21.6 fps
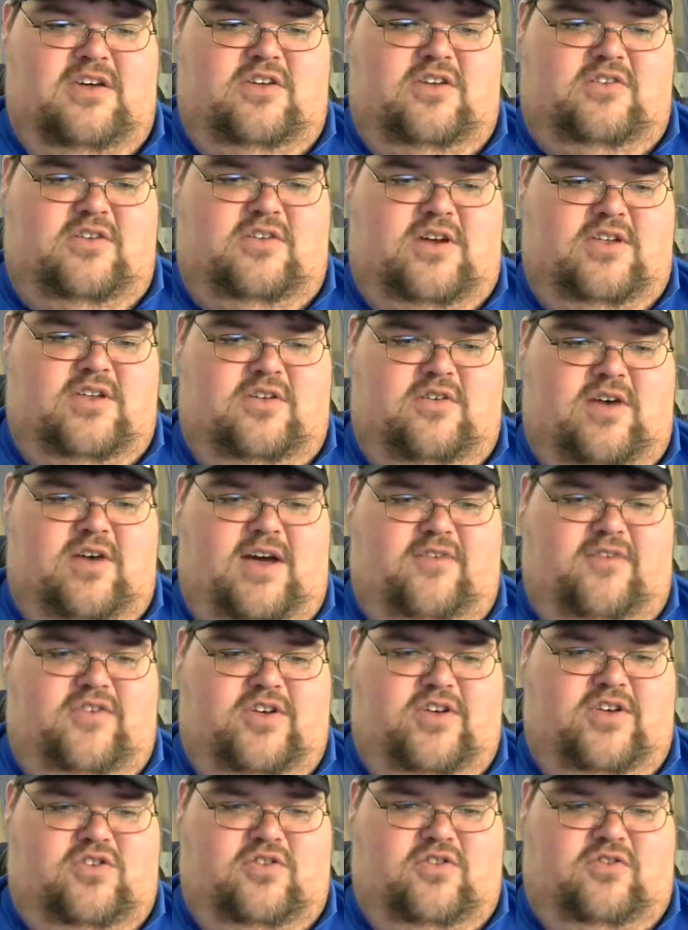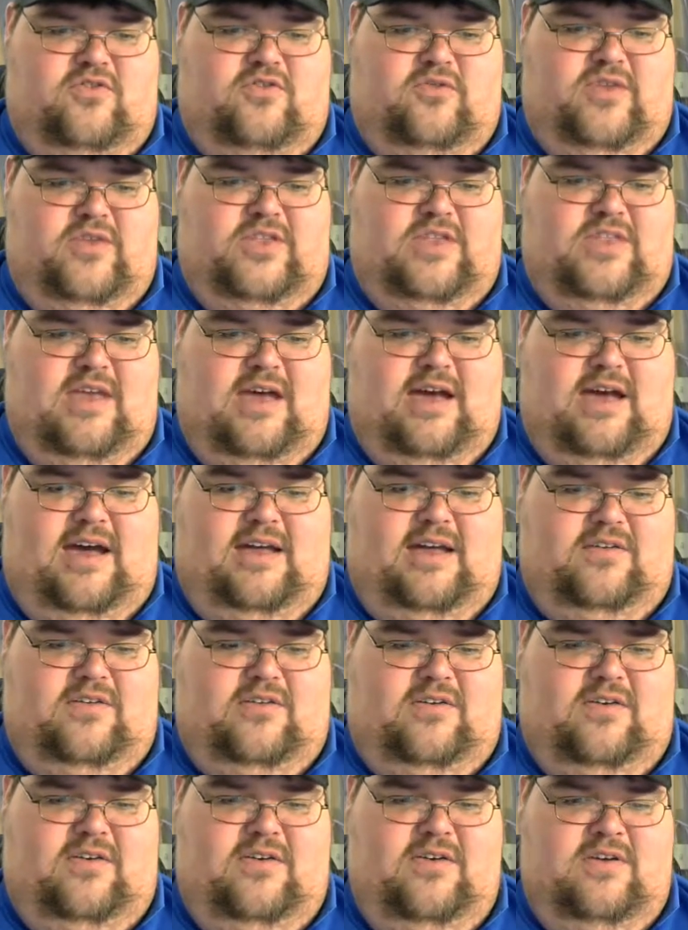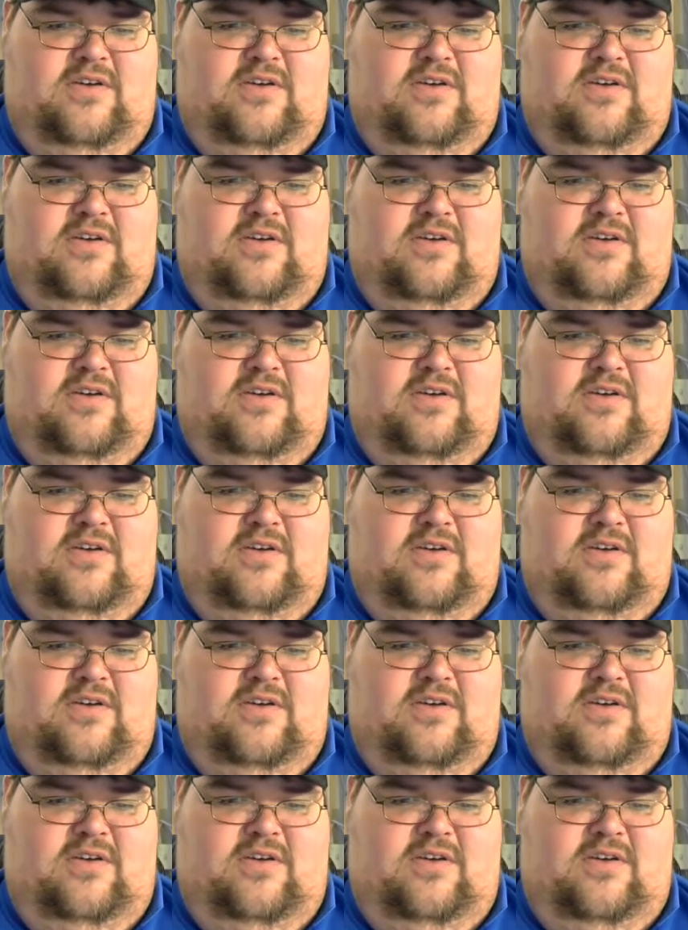So I do have issues with that.